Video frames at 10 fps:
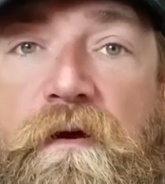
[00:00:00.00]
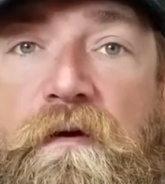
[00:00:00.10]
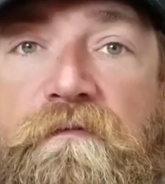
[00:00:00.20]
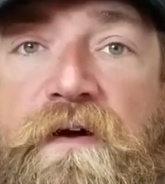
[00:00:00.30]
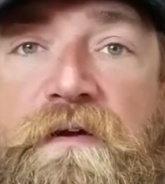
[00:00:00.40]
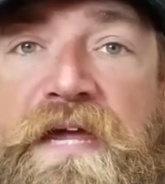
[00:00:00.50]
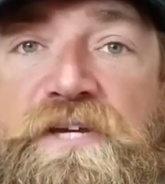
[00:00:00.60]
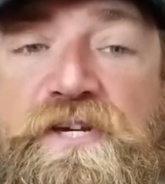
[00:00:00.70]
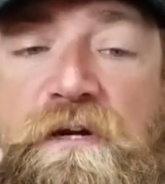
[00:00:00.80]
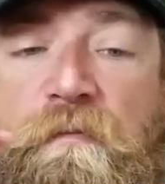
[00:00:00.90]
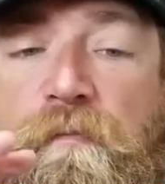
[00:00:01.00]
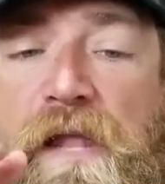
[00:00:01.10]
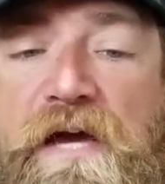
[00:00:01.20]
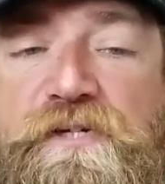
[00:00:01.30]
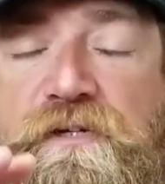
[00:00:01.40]
foundation or
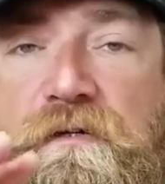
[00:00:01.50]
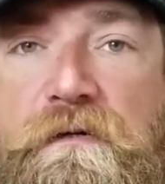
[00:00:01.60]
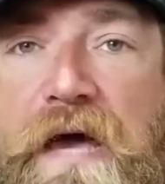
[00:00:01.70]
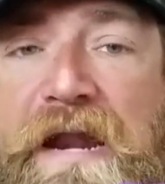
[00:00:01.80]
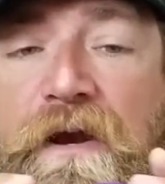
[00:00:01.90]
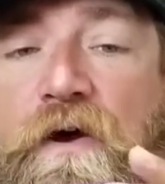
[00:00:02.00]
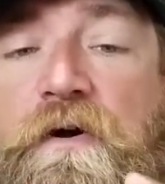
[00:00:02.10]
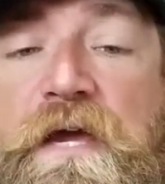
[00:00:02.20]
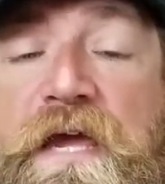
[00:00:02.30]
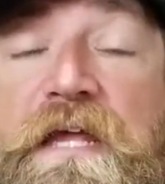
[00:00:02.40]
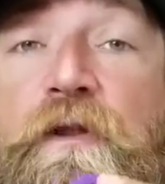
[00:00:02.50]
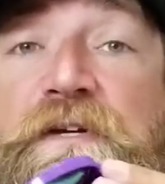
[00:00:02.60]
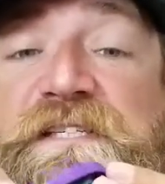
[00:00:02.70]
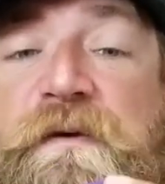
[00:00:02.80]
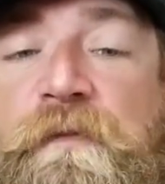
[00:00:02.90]
blush, or I don't know. It
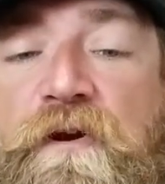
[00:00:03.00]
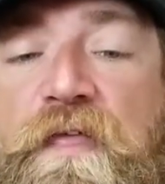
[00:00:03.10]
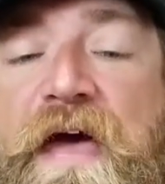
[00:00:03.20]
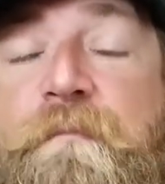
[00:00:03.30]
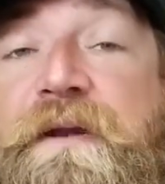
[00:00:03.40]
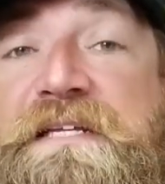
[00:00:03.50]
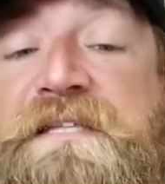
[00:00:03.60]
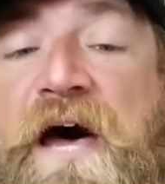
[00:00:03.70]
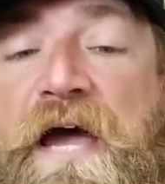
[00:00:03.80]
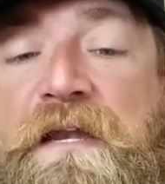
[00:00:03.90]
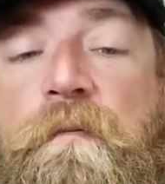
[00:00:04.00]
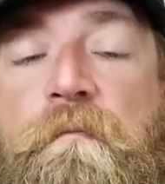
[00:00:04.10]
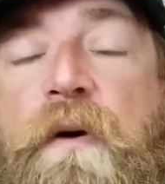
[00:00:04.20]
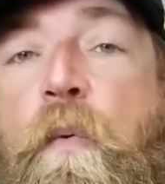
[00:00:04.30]
looks similar to that, but it's not. My